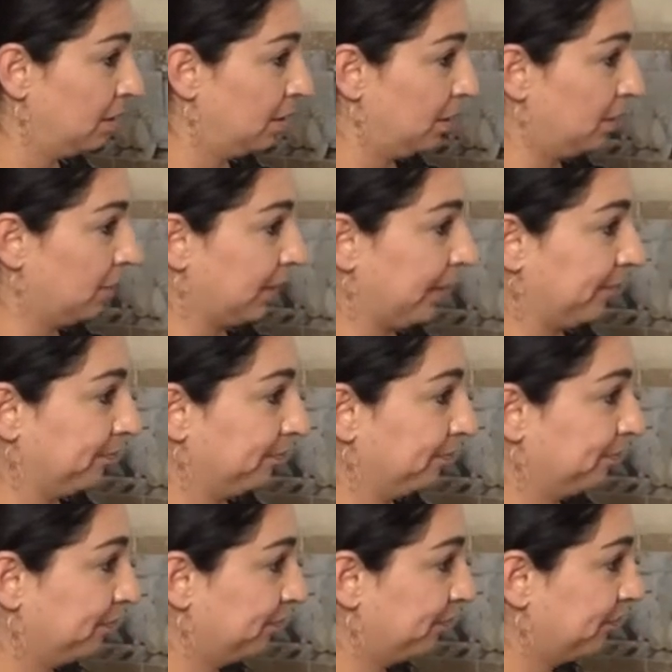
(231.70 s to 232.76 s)
Okay.
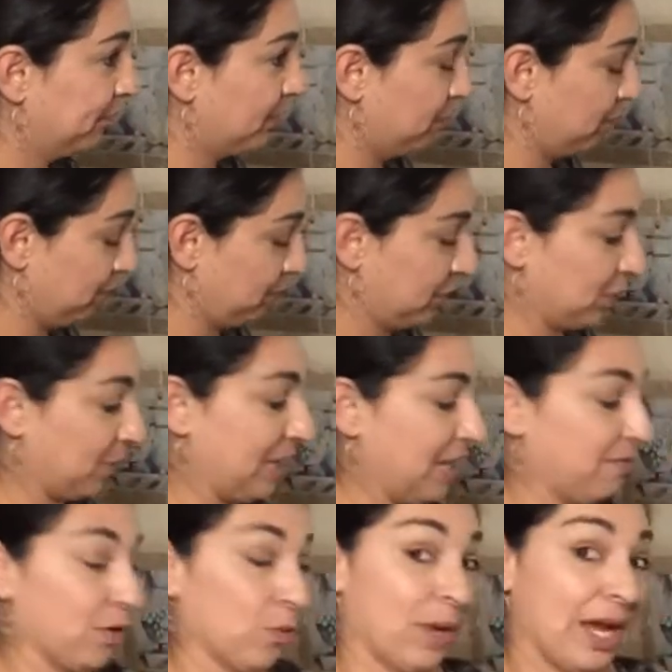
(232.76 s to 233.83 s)
So we
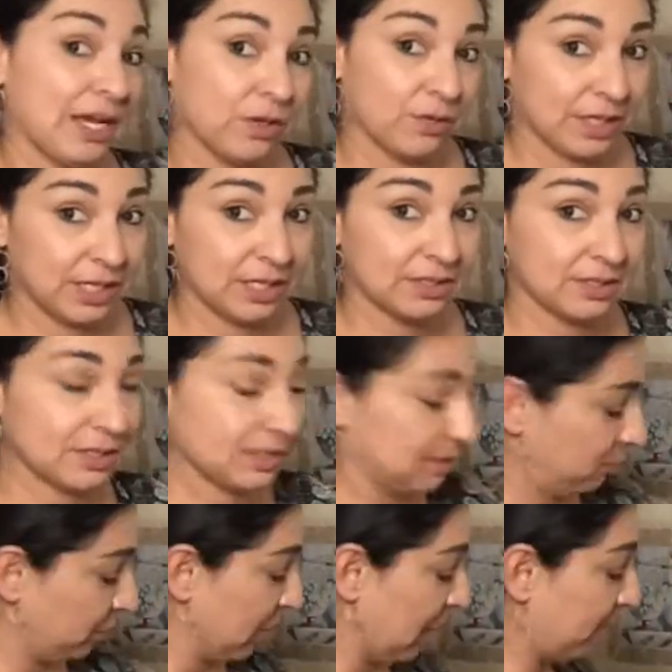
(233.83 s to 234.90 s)
have our wet ingredients.
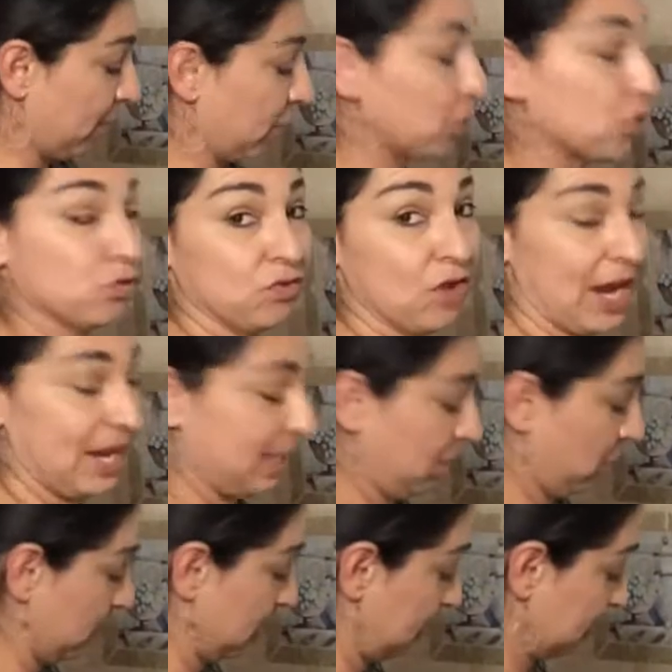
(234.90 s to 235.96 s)
We have our dry
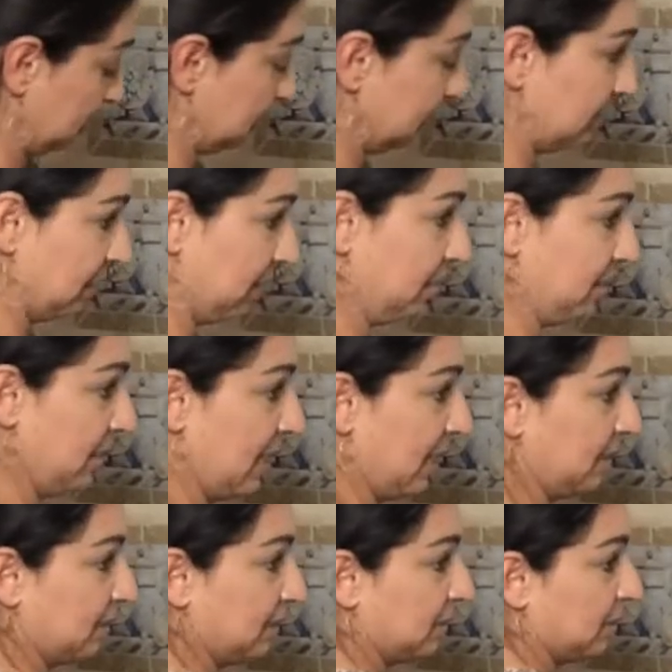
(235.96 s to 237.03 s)
ingredients.
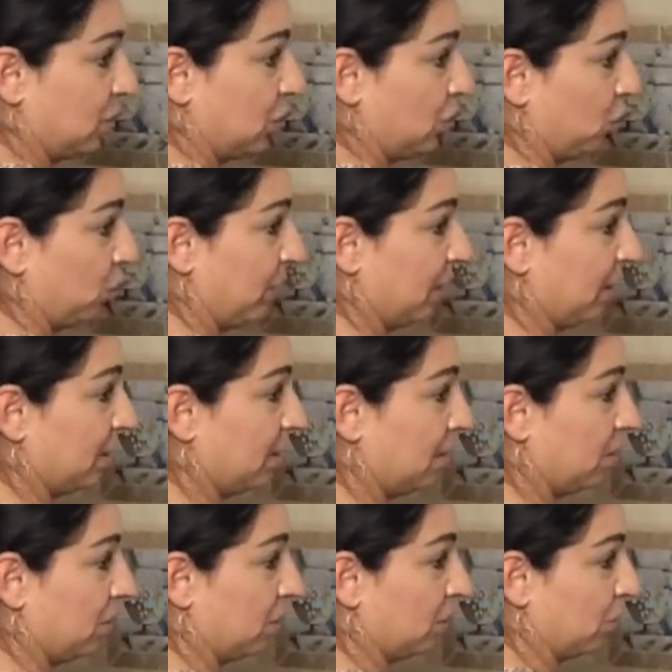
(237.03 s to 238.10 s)
Next, we
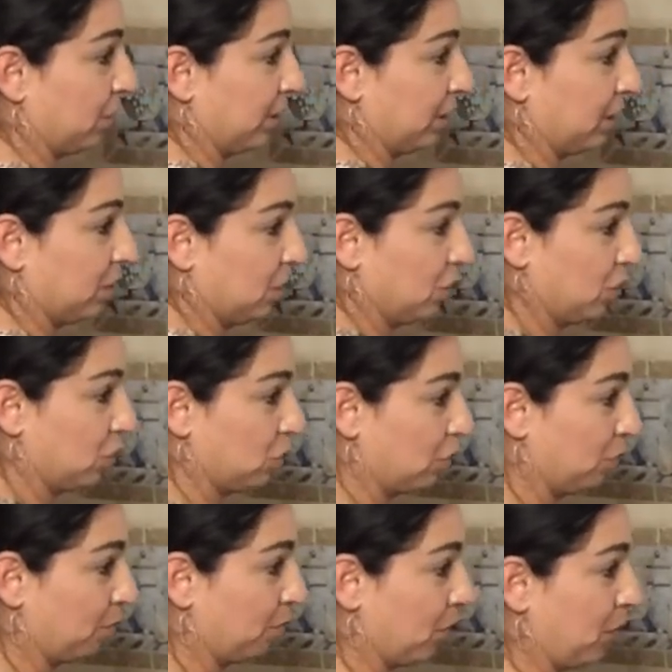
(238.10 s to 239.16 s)
are going
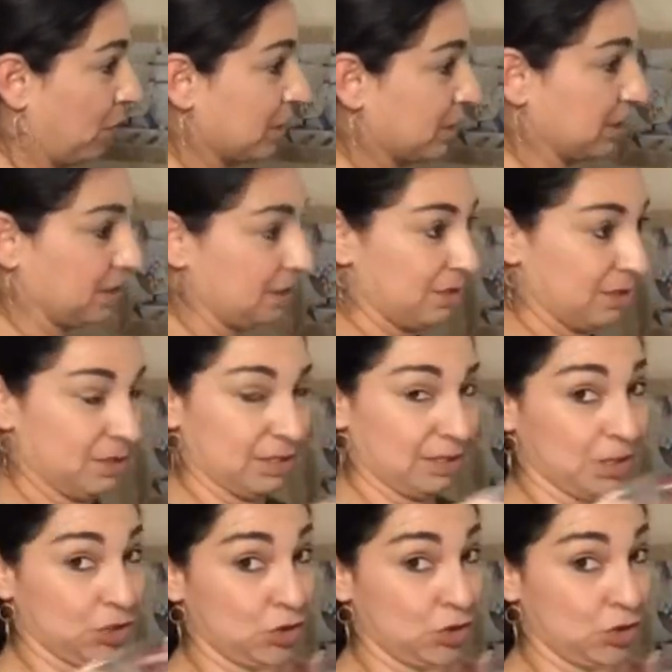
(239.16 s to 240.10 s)
to put the